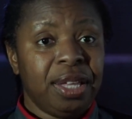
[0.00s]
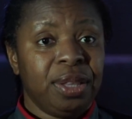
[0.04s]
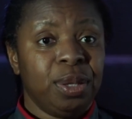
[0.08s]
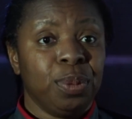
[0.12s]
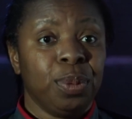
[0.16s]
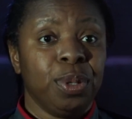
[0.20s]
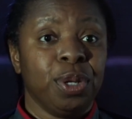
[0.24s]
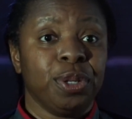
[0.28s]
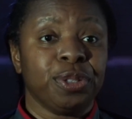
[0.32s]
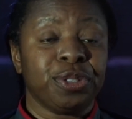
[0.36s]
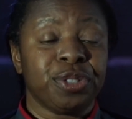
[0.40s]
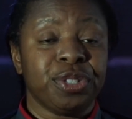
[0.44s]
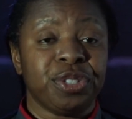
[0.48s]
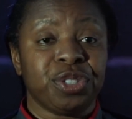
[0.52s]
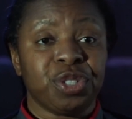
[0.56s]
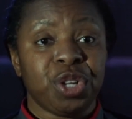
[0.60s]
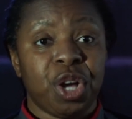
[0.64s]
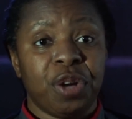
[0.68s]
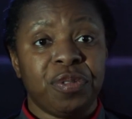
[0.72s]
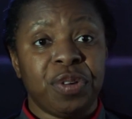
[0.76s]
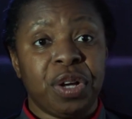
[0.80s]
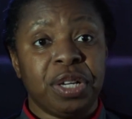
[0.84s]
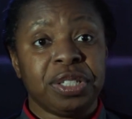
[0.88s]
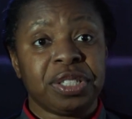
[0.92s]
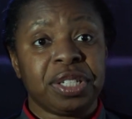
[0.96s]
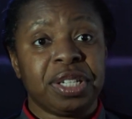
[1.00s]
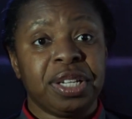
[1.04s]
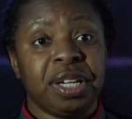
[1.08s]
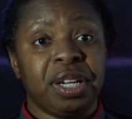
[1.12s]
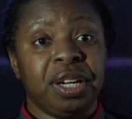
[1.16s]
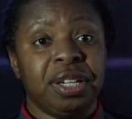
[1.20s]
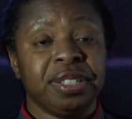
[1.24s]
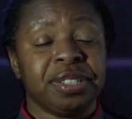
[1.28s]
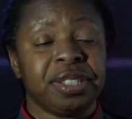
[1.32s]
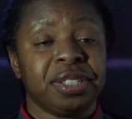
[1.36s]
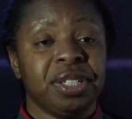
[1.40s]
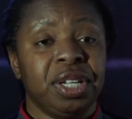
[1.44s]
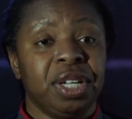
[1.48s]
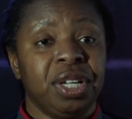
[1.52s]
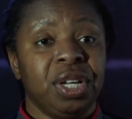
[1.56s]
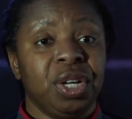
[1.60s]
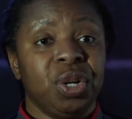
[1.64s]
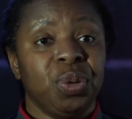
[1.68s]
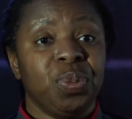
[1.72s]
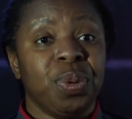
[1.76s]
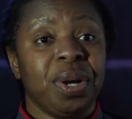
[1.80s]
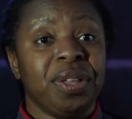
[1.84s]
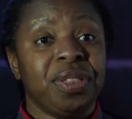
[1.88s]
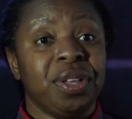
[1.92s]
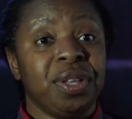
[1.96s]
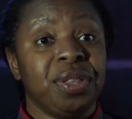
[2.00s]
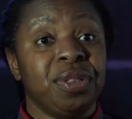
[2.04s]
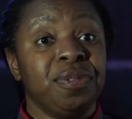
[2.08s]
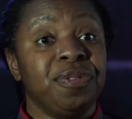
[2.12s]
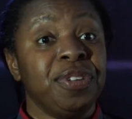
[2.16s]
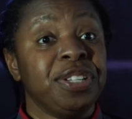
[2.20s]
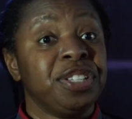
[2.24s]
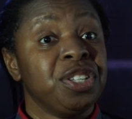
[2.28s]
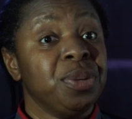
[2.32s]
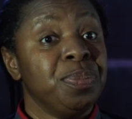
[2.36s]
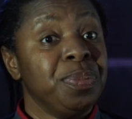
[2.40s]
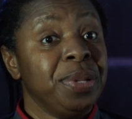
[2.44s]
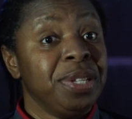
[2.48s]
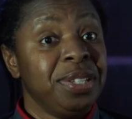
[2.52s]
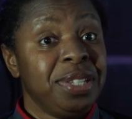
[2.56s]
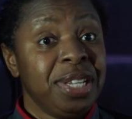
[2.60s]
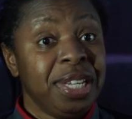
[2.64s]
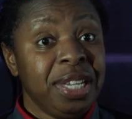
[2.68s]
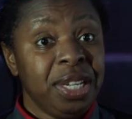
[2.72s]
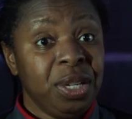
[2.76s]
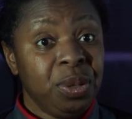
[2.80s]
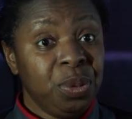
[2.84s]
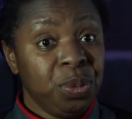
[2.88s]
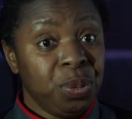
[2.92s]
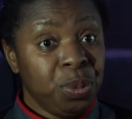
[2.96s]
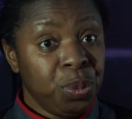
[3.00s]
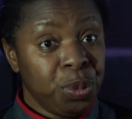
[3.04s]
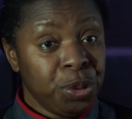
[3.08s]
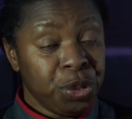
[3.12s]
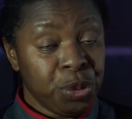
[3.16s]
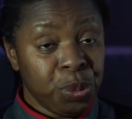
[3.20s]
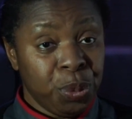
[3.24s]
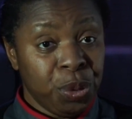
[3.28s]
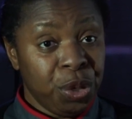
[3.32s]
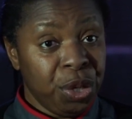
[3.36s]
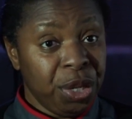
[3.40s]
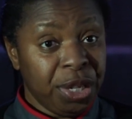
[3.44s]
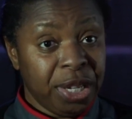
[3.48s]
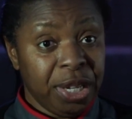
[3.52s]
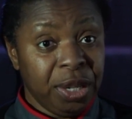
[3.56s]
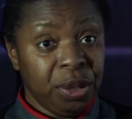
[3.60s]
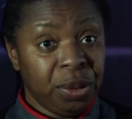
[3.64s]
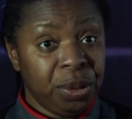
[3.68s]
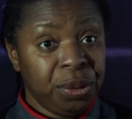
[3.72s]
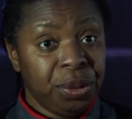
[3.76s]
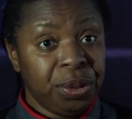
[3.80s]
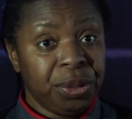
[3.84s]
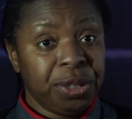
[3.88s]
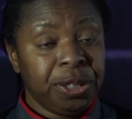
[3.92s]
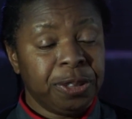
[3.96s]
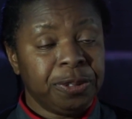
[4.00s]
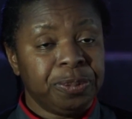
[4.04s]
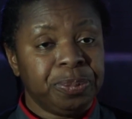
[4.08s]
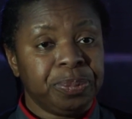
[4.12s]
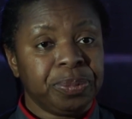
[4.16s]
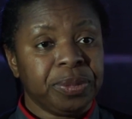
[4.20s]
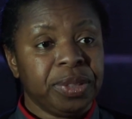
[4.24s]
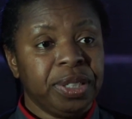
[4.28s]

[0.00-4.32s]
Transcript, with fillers: There were lots of staff asking us whether the vitamin D was working or not.